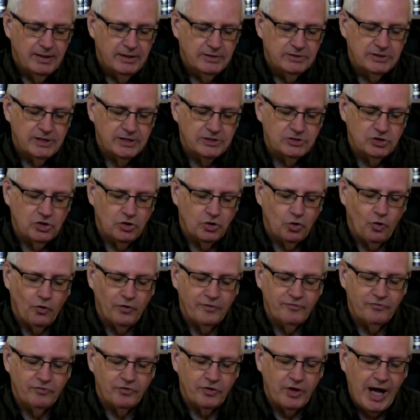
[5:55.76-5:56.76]
says the
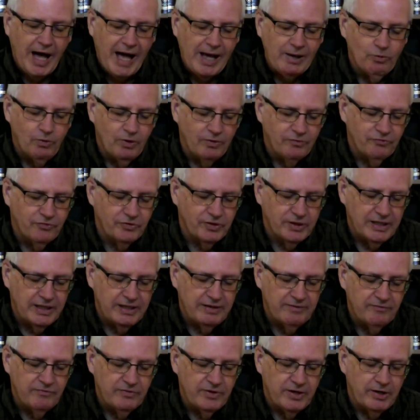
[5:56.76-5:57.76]
Lord, for I will
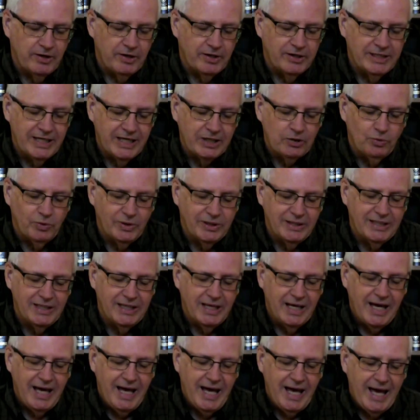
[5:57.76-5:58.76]
forgive their
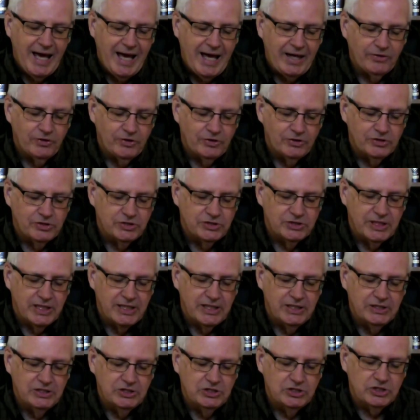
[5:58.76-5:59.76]
iniquity and their
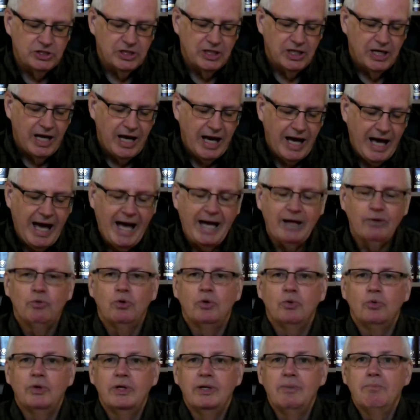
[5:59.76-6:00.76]
sins I
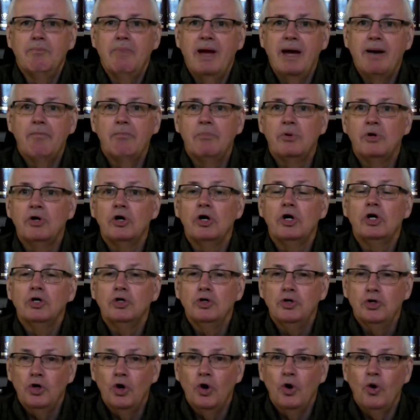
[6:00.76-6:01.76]
will remember
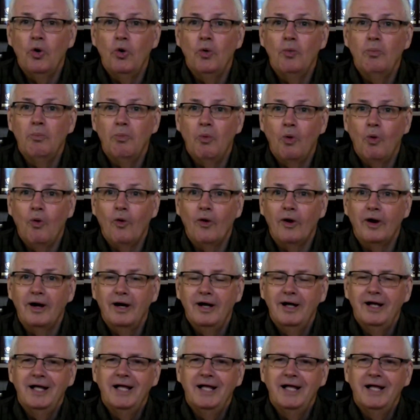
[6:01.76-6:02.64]
no more.